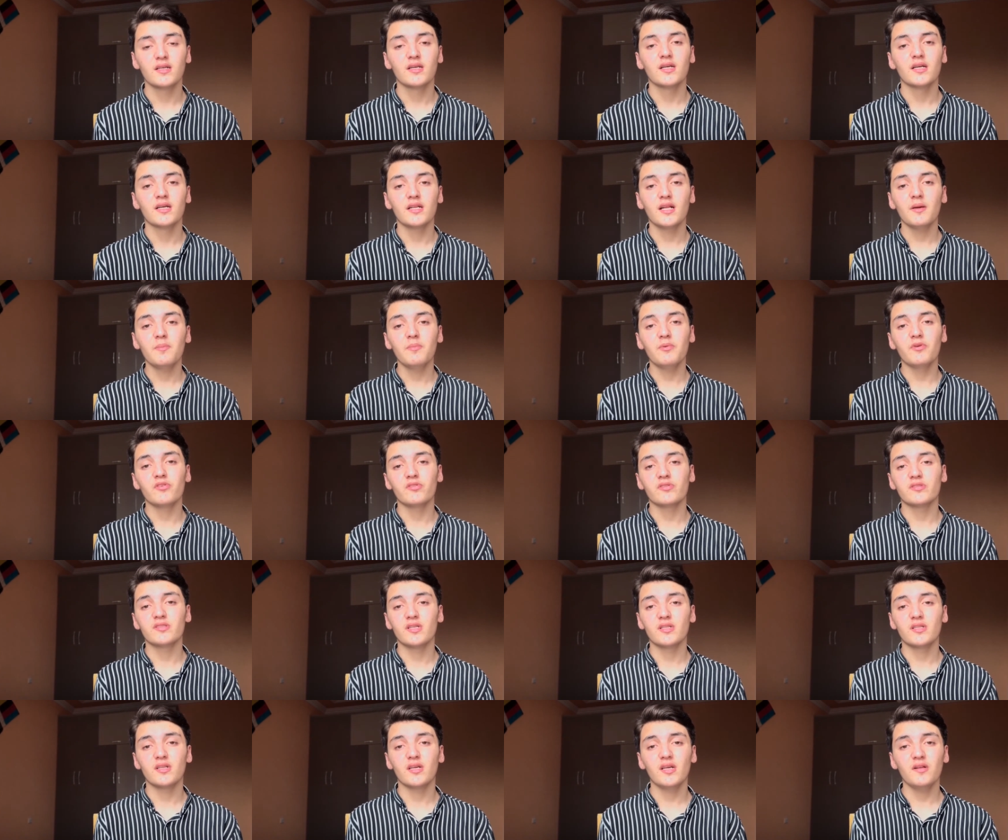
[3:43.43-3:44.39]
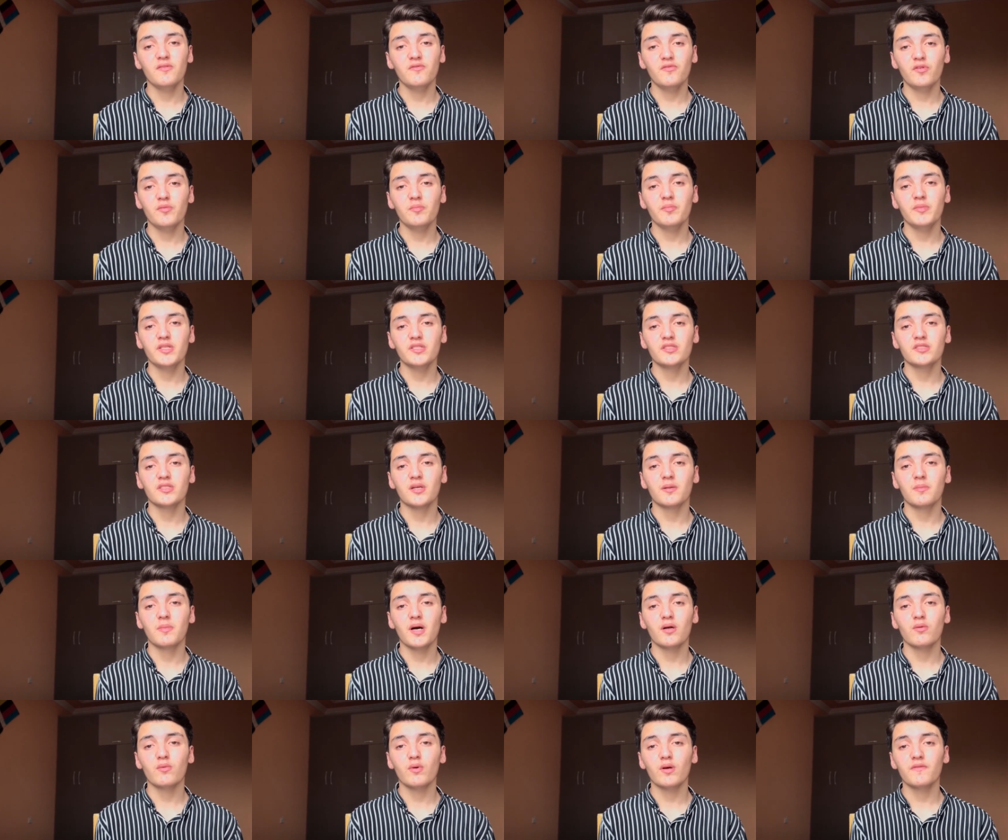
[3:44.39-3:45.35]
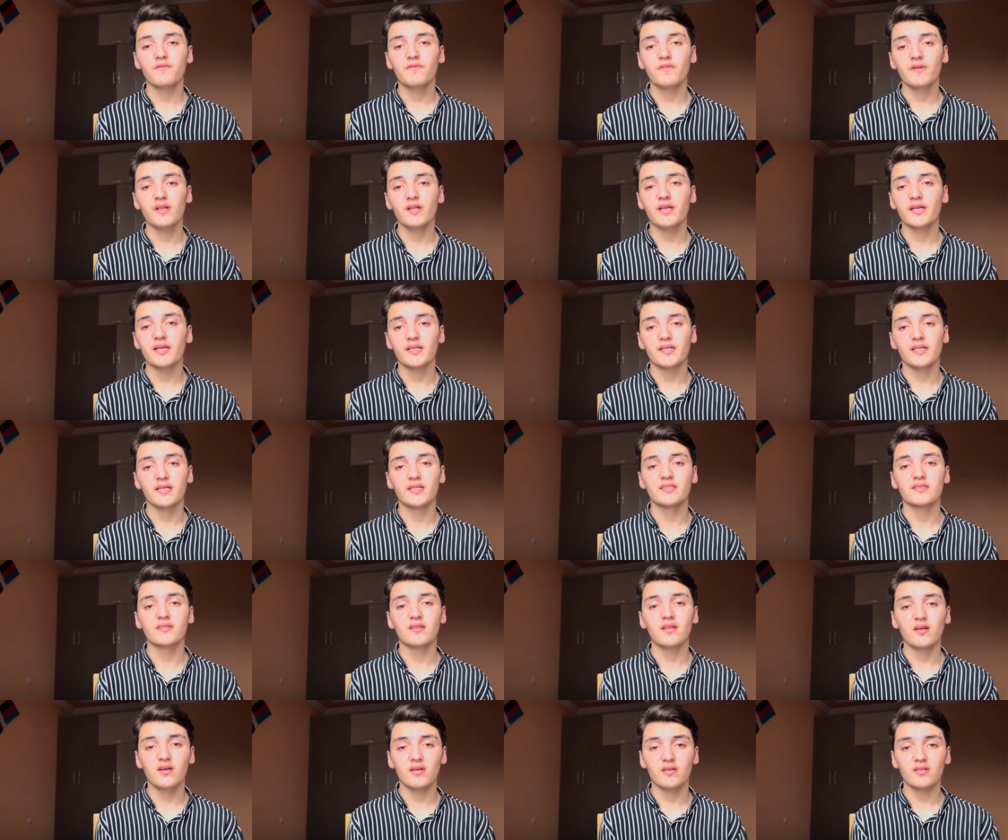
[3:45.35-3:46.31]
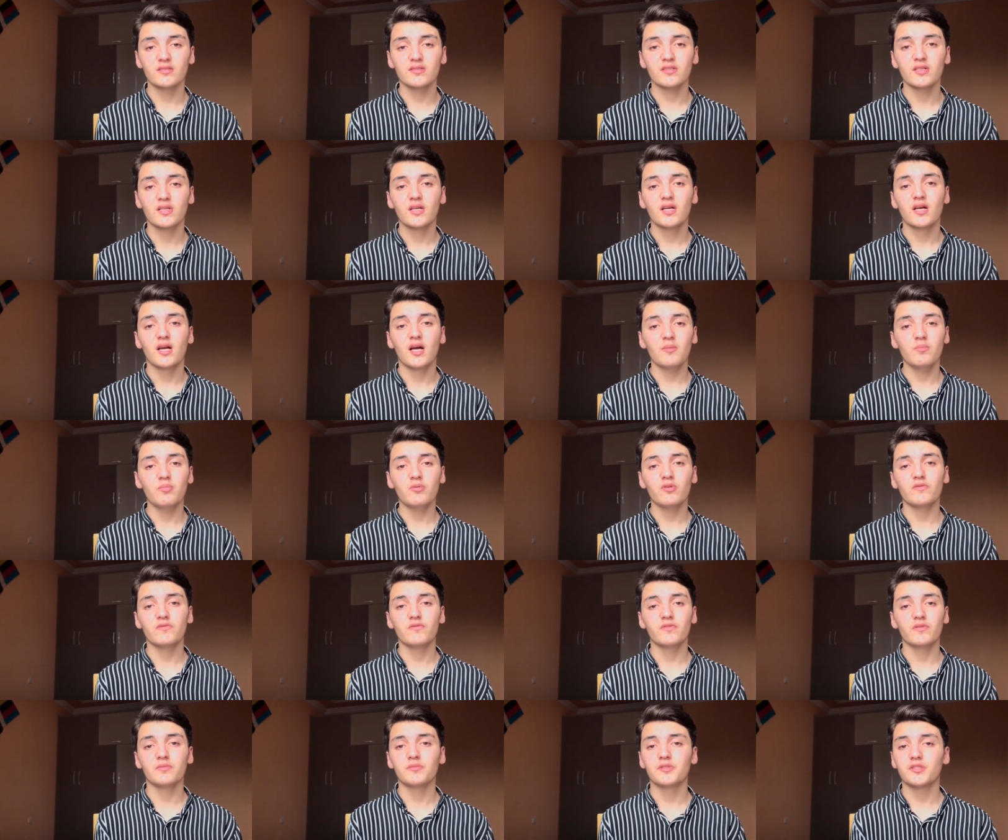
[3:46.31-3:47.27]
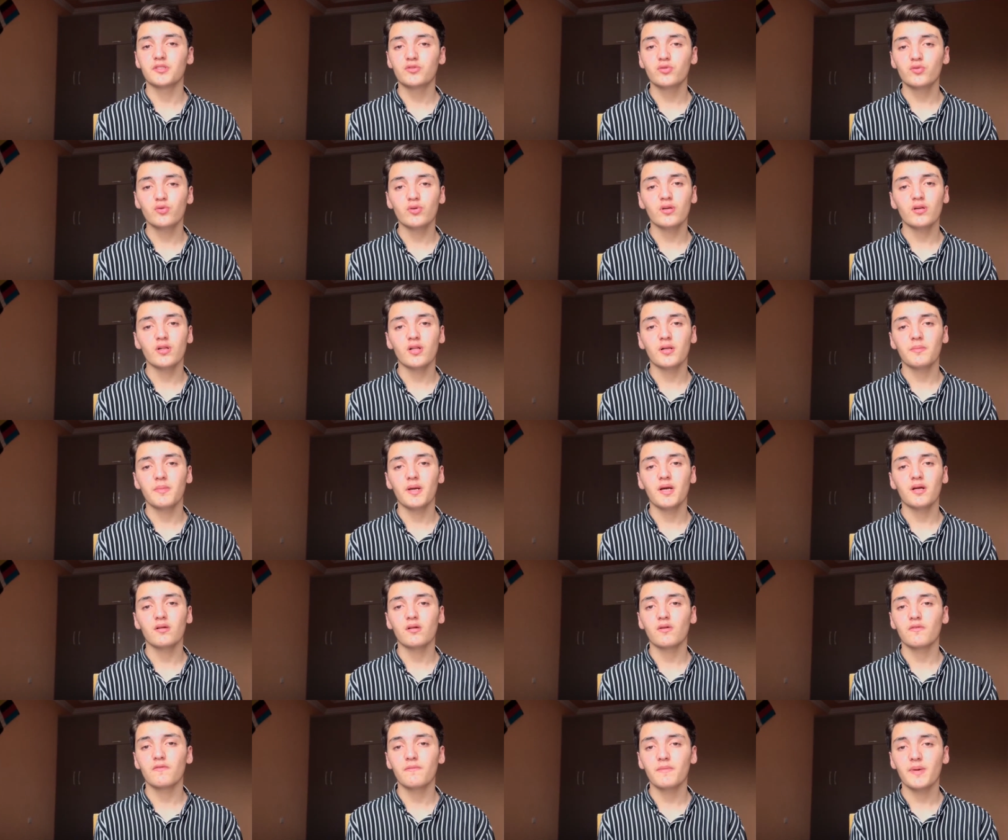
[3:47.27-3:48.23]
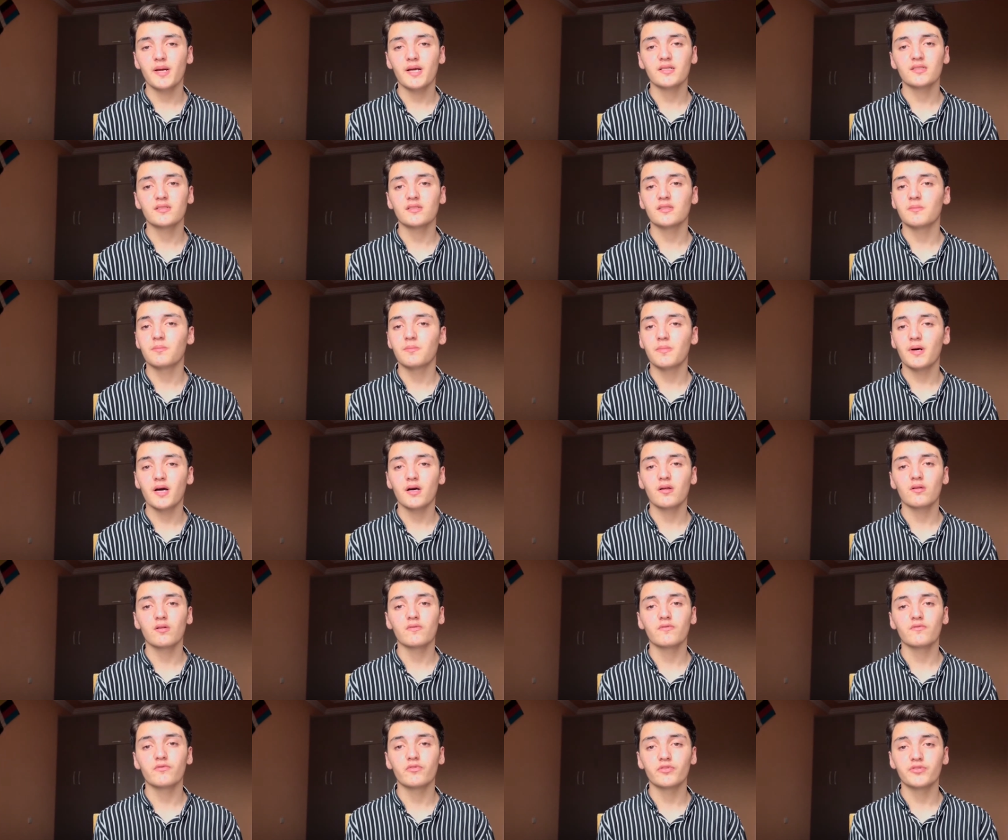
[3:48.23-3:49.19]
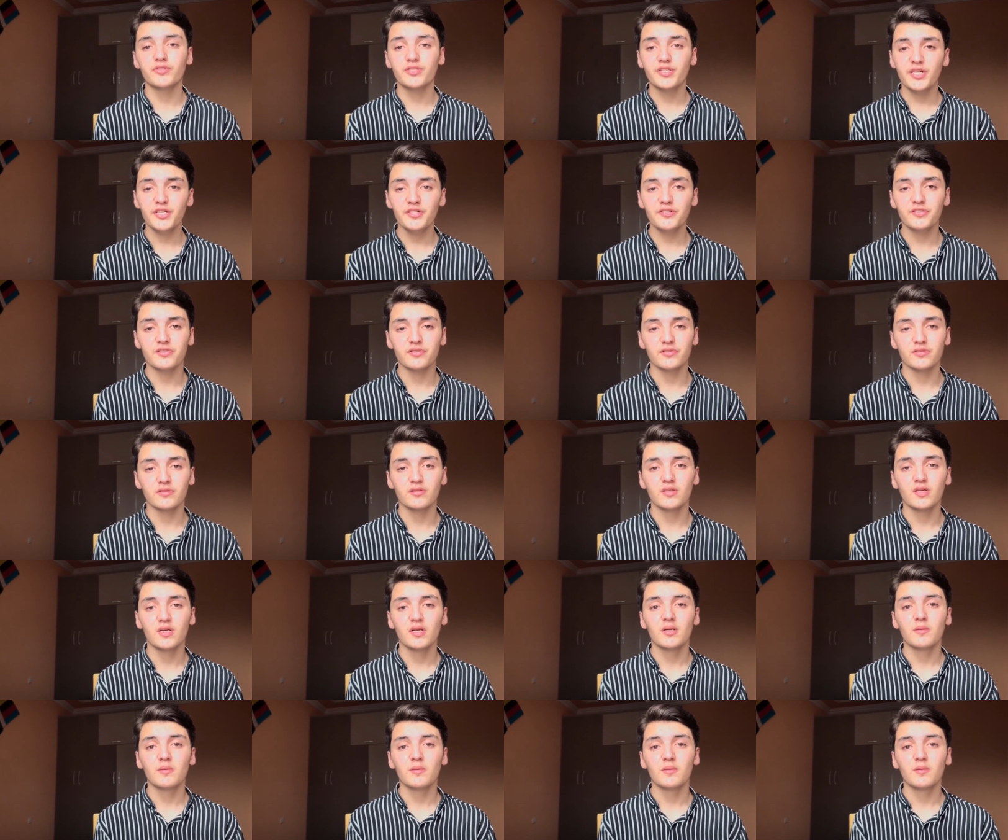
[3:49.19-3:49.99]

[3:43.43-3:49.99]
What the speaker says: It appears that the information about what fell in is lost, apart from the total amount of mass and the amount of rotation.